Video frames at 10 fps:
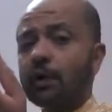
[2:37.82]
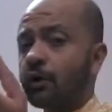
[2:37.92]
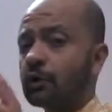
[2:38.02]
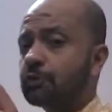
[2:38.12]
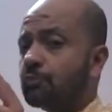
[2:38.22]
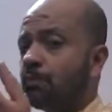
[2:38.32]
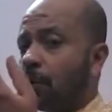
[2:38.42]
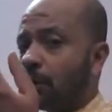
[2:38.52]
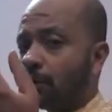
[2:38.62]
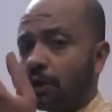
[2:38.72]

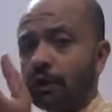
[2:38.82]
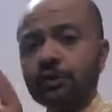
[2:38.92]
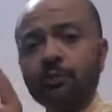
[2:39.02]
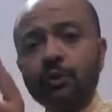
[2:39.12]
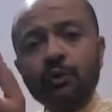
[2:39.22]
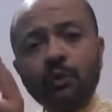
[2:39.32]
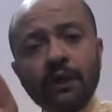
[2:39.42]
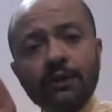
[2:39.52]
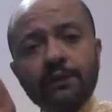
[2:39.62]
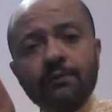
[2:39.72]
You're also most
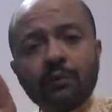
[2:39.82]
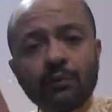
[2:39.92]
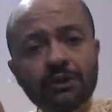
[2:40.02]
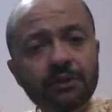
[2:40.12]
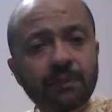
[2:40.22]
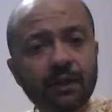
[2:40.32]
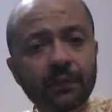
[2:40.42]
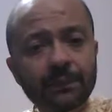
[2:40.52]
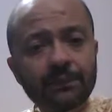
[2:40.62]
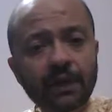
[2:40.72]
welcome to visit my
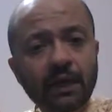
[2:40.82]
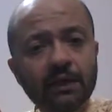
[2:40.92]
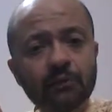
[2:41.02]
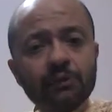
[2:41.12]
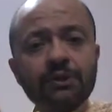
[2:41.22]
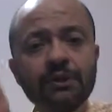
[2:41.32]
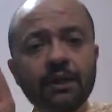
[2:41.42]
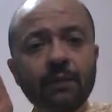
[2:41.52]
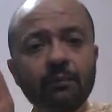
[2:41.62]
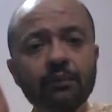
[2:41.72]
website, which is
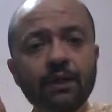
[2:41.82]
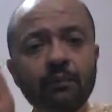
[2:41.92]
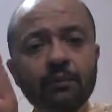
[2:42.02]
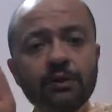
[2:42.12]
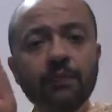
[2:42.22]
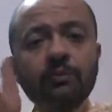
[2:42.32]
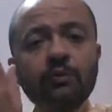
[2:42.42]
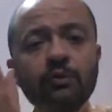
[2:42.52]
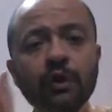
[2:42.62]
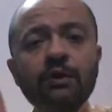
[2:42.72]

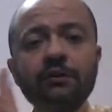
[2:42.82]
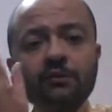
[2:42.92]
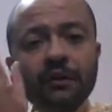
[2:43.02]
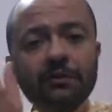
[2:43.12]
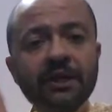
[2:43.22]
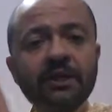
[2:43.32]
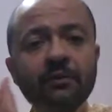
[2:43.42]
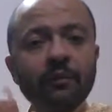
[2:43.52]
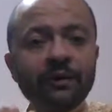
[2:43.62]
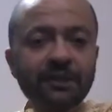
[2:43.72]
www.ramneekwig.com.
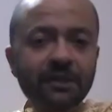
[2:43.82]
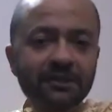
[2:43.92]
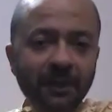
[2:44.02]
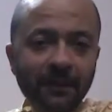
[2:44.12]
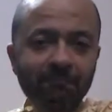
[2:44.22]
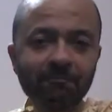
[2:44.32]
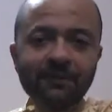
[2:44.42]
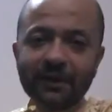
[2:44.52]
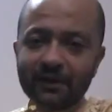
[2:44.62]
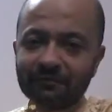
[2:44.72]

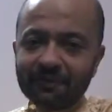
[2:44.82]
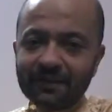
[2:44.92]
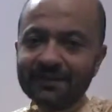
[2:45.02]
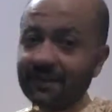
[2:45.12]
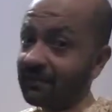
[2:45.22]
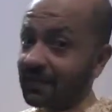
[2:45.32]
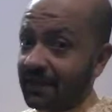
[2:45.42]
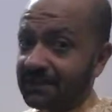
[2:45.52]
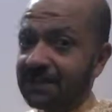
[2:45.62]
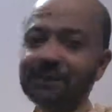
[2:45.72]
Thank you, friends, and have a
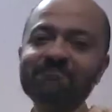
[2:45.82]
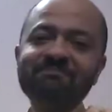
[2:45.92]
nice day.